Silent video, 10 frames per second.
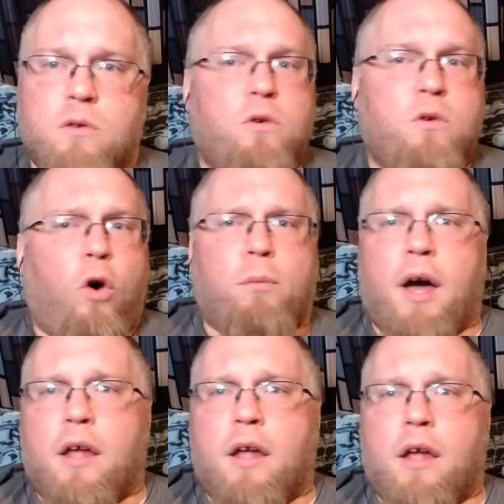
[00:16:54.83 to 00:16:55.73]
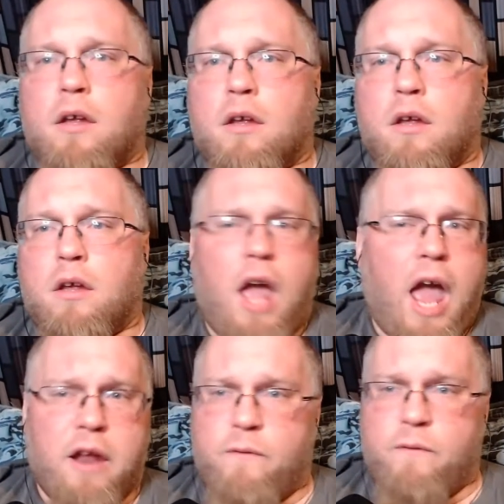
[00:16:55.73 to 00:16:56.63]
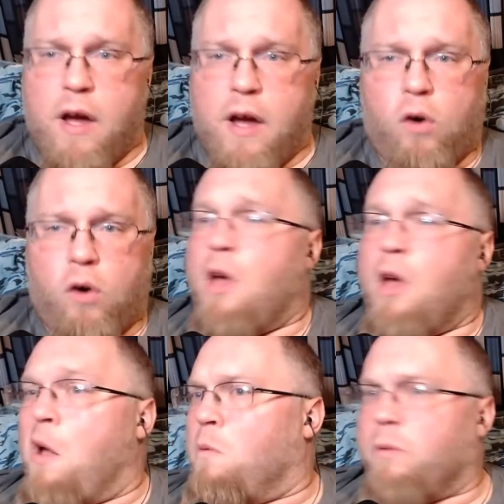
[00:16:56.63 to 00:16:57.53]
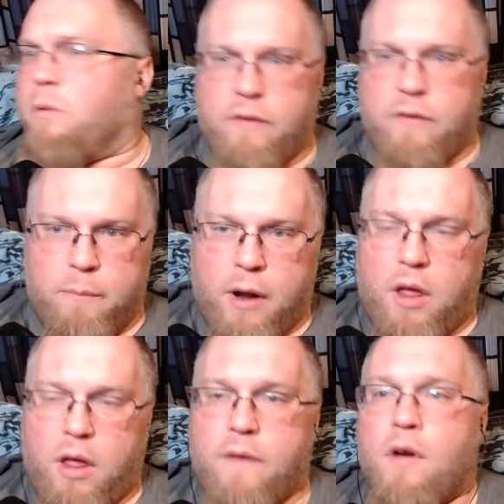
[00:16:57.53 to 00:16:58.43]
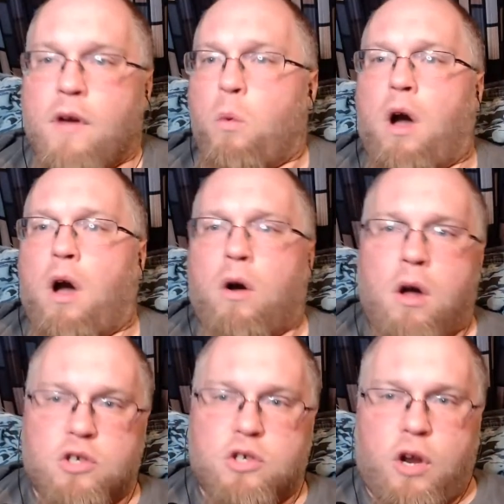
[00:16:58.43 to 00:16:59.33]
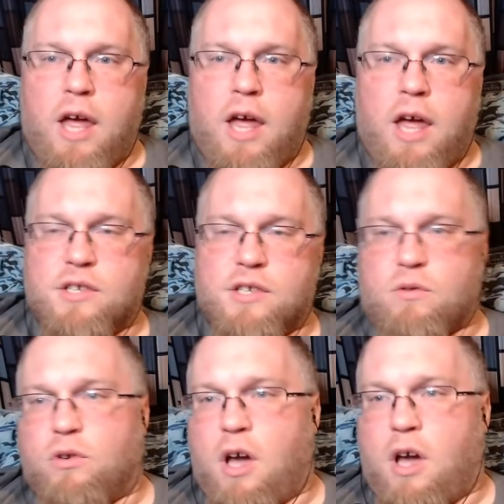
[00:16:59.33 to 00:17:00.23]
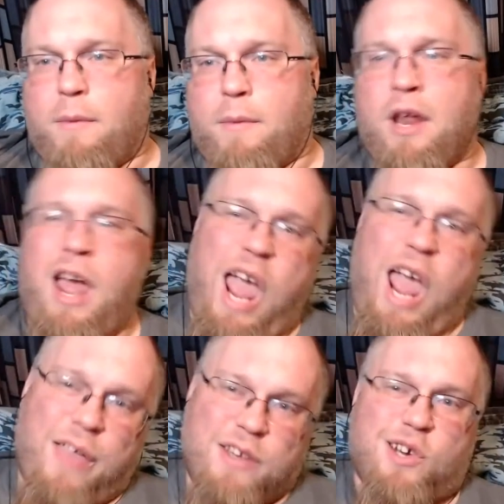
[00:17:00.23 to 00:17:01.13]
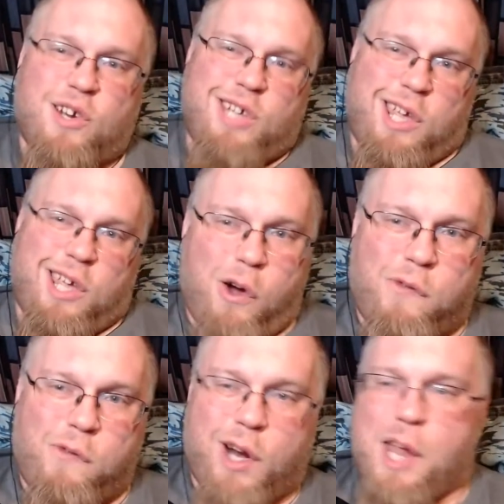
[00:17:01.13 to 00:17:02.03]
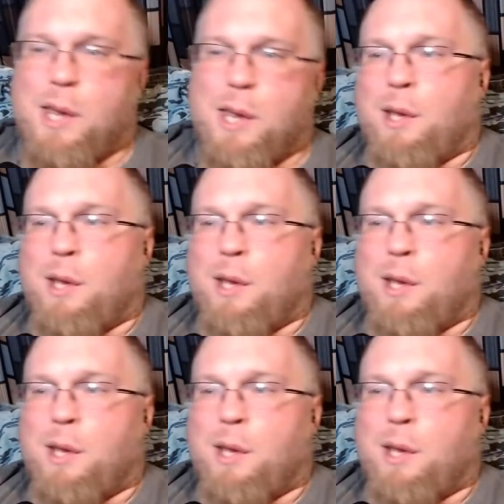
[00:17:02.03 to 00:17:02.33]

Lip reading: gold mine and find gold, live a better life. Well, Jonah Hex and his crew come in and they start taking over, and